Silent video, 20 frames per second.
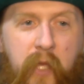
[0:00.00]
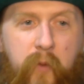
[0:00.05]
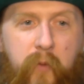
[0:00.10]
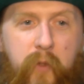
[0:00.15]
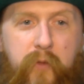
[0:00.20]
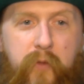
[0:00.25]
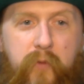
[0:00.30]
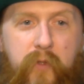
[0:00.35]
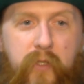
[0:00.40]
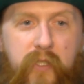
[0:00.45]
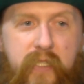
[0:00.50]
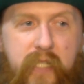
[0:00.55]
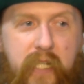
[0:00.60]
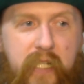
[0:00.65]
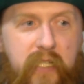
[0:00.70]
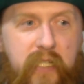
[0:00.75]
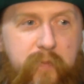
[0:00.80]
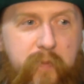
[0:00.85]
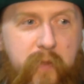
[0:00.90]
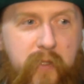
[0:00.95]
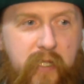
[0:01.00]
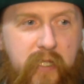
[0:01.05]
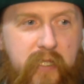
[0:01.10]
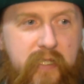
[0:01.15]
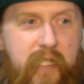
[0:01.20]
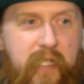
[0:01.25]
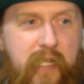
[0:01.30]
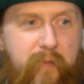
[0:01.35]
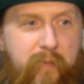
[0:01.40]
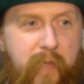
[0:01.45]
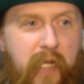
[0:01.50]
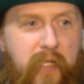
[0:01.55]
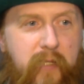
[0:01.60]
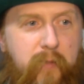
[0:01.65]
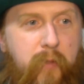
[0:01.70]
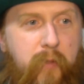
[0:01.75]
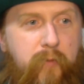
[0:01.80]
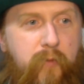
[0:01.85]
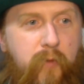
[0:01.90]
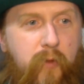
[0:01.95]
with real estate experience dating back to
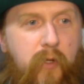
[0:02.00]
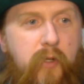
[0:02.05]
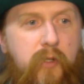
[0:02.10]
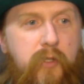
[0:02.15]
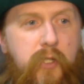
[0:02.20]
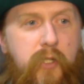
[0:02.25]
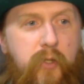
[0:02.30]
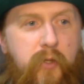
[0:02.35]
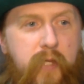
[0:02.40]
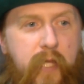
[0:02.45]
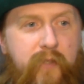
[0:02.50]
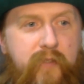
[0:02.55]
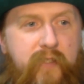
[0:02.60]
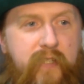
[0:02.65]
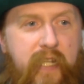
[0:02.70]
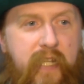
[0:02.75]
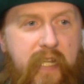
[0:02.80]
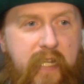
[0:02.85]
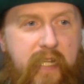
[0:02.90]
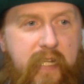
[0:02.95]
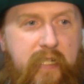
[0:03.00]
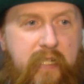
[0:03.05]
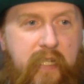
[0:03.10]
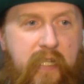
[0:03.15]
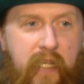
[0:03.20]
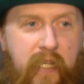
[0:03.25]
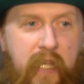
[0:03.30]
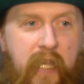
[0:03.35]
before 2008,